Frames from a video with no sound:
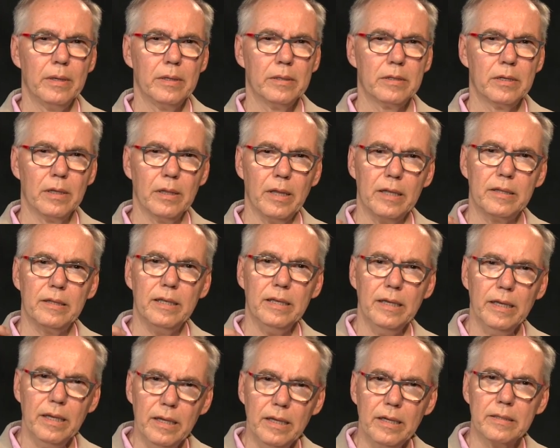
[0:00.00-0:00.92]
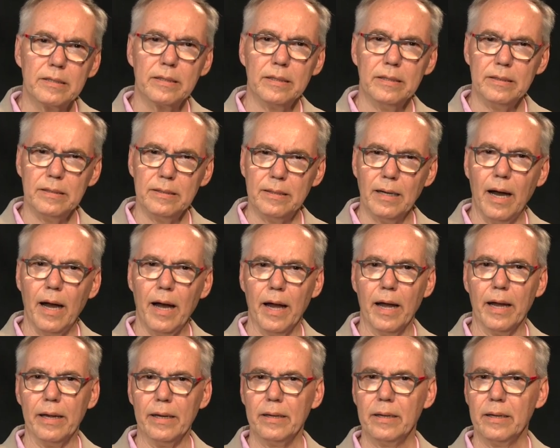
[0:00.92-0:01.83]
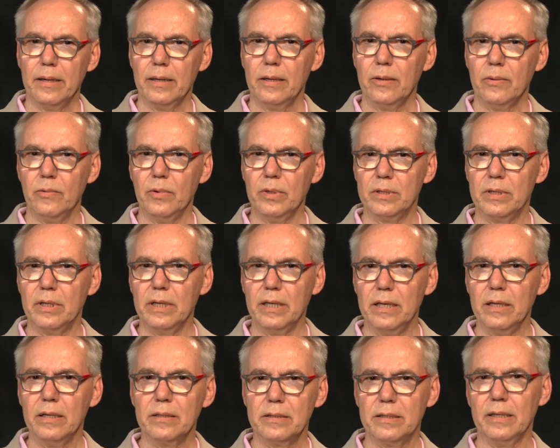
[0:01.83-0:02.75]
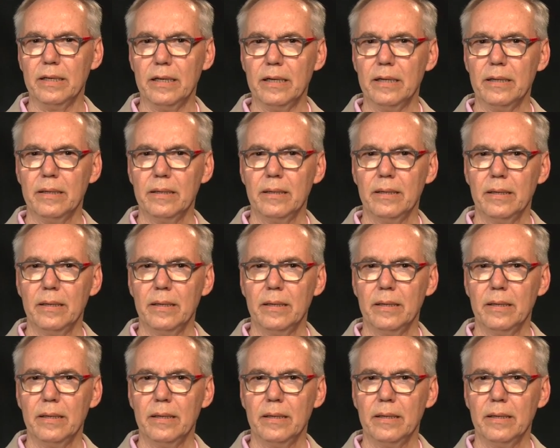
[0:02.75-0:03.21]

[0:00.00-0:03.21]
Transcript: to let the innocent die with the guilty.